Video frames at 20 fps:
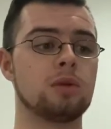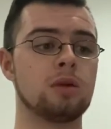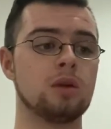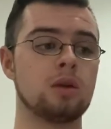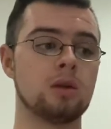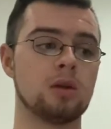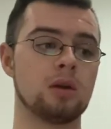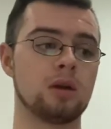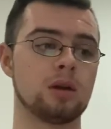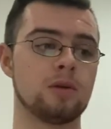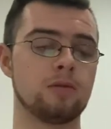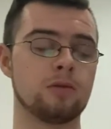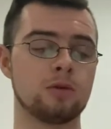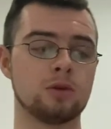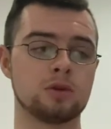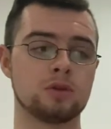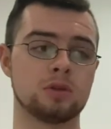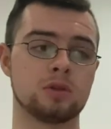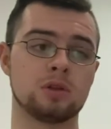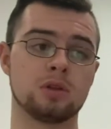looking
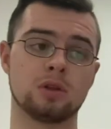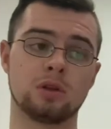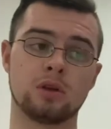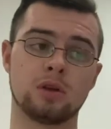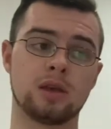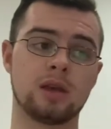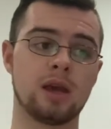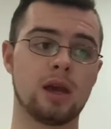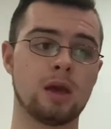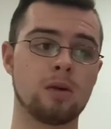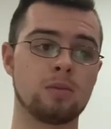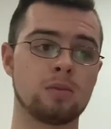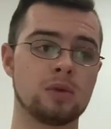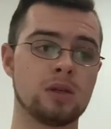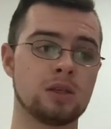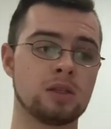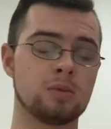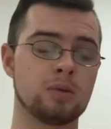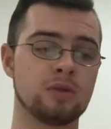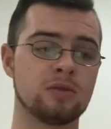forward to another good game.
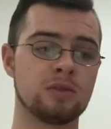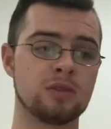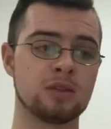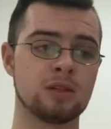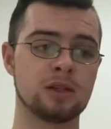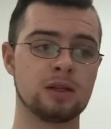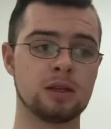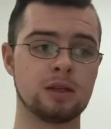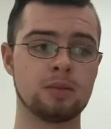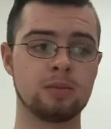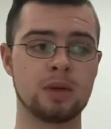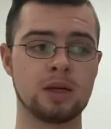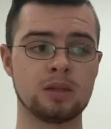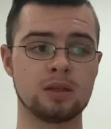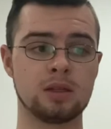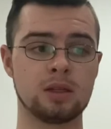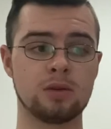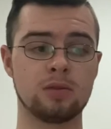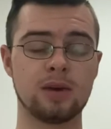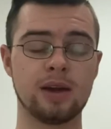Need to be physically,
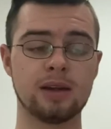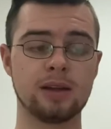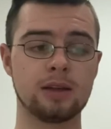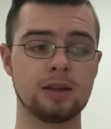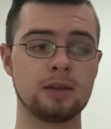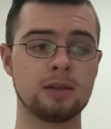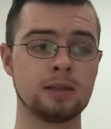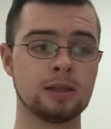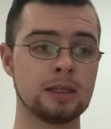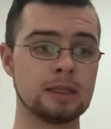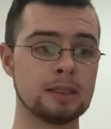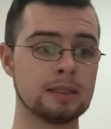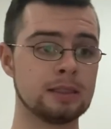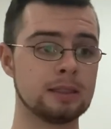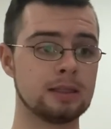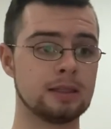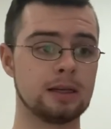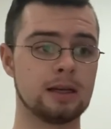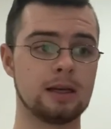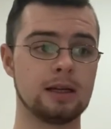mentally ready.
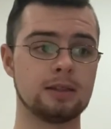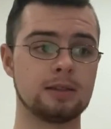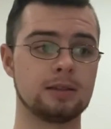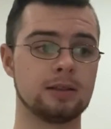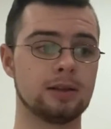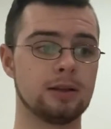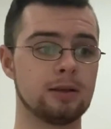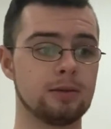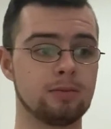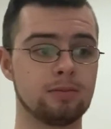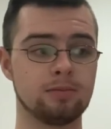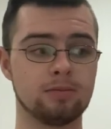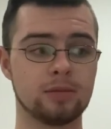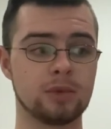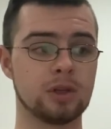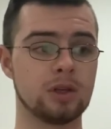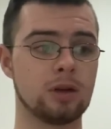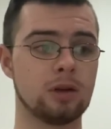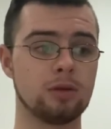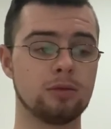And,
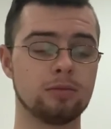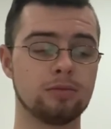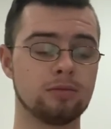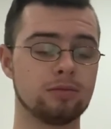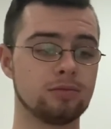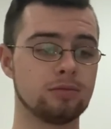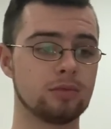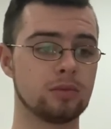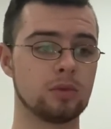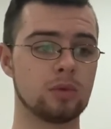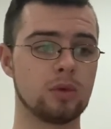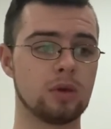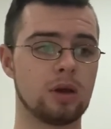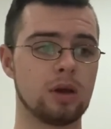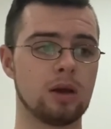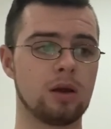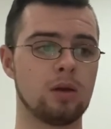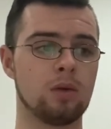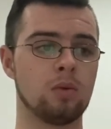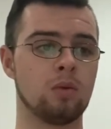you know,
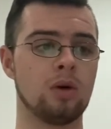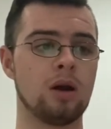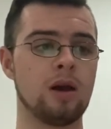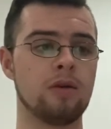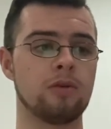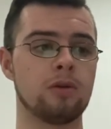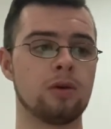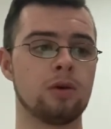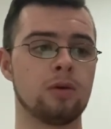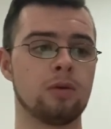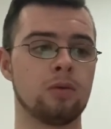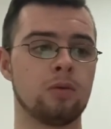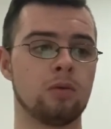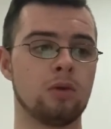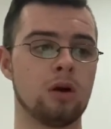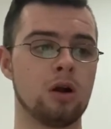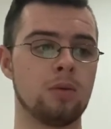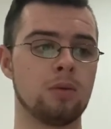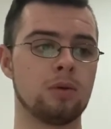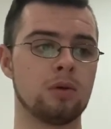
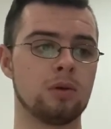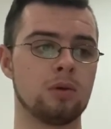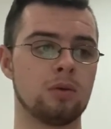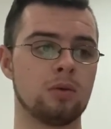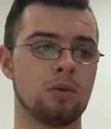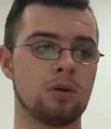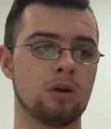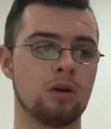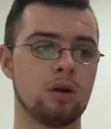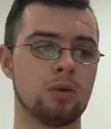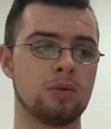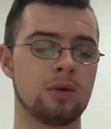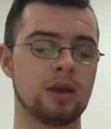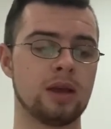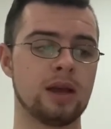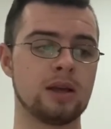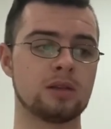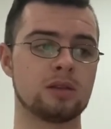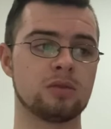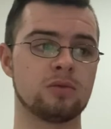we're up
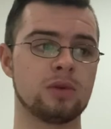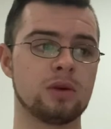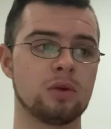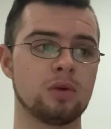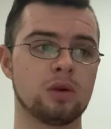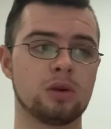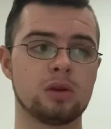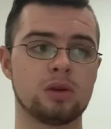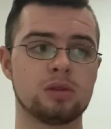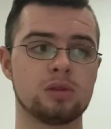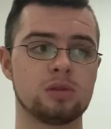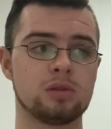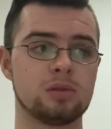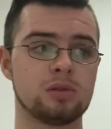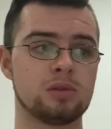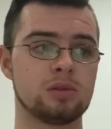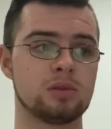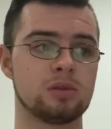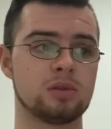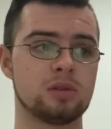against a real good
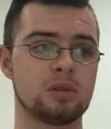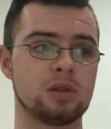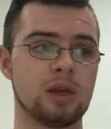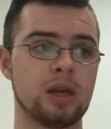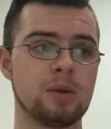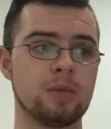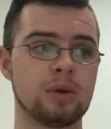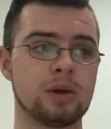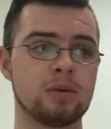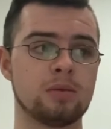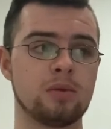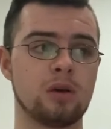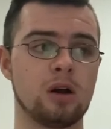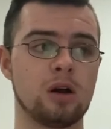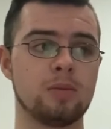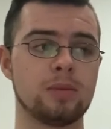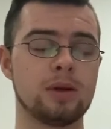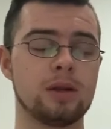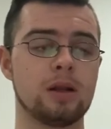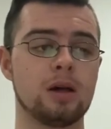team in
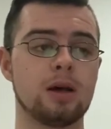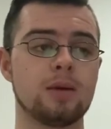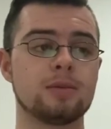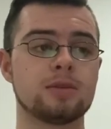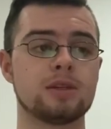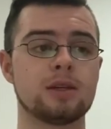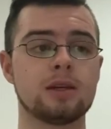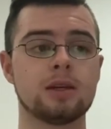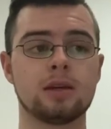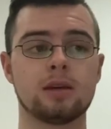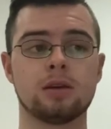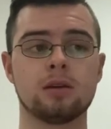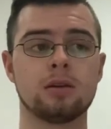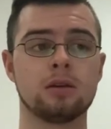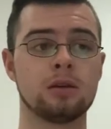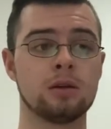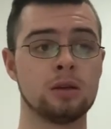RB Leipzig. And,